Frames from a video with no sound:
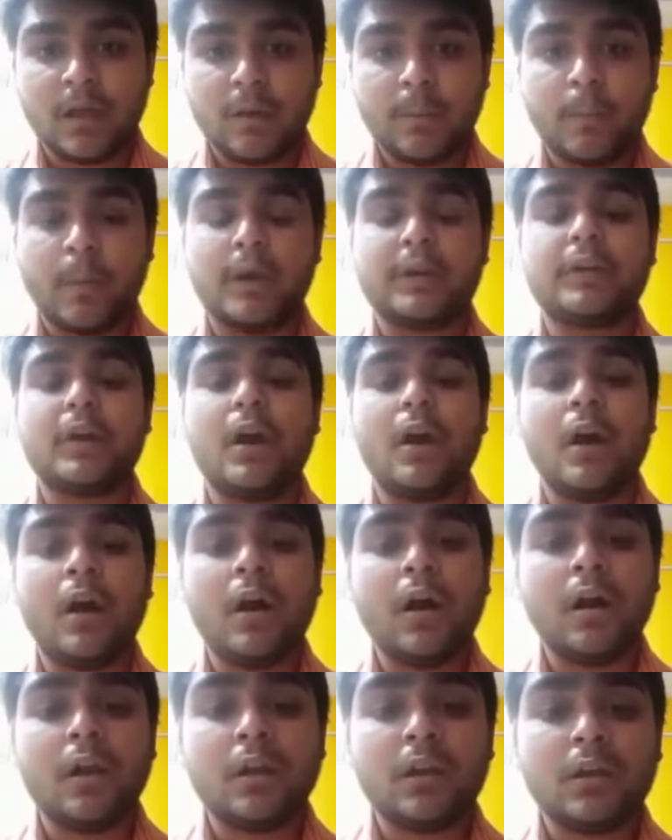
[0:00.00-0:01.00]
But
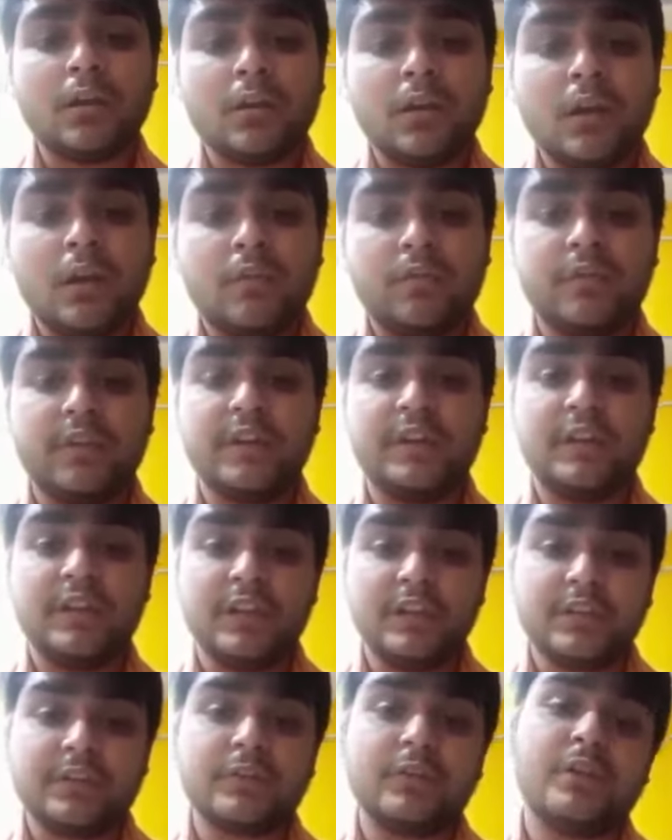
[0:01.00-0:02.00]
all we
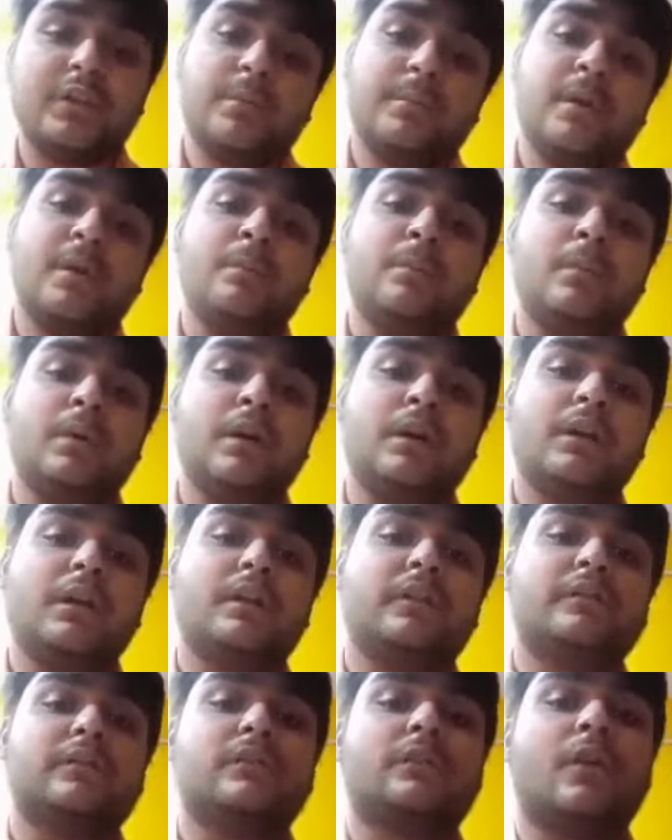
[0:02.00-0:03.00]
need to remember
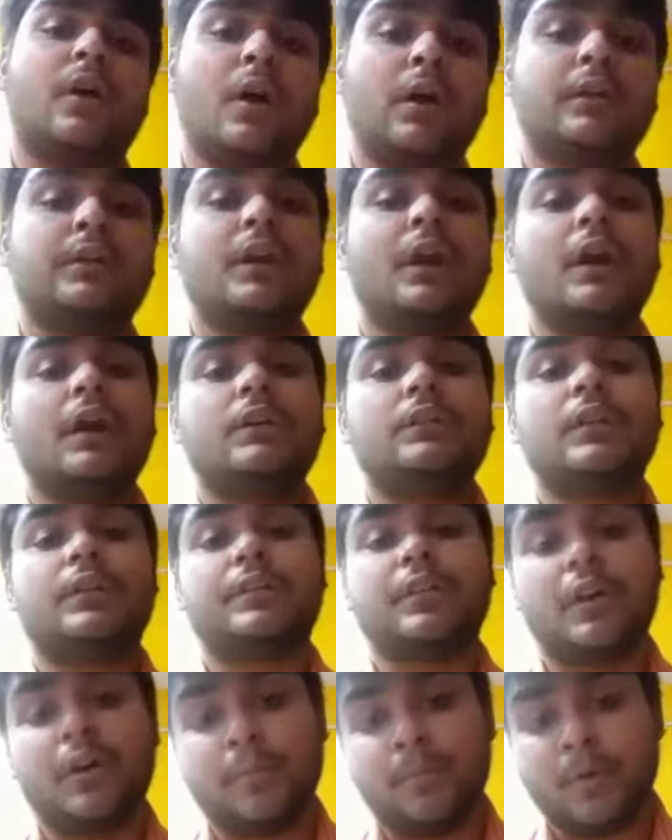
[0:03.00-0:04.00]
is not the
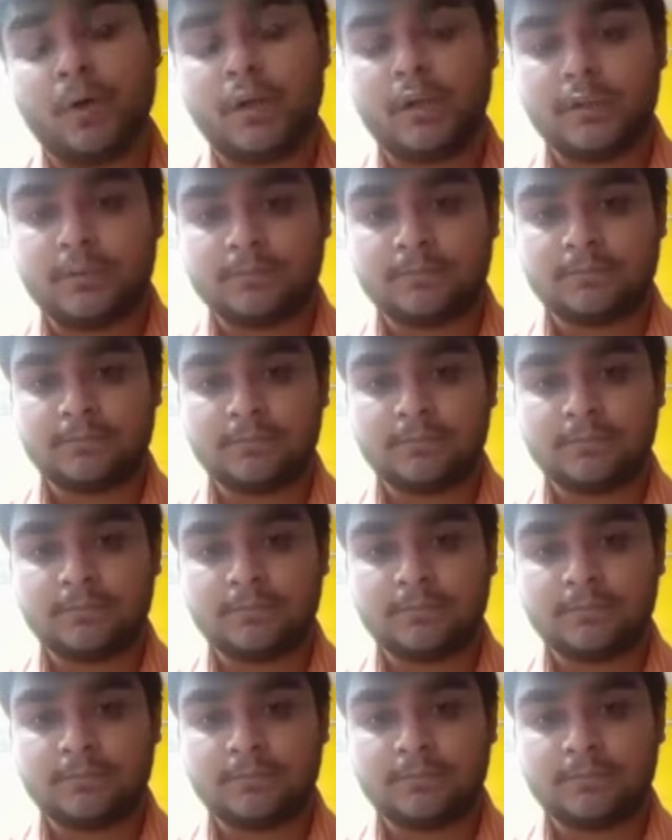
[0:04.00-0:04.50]
turmoil.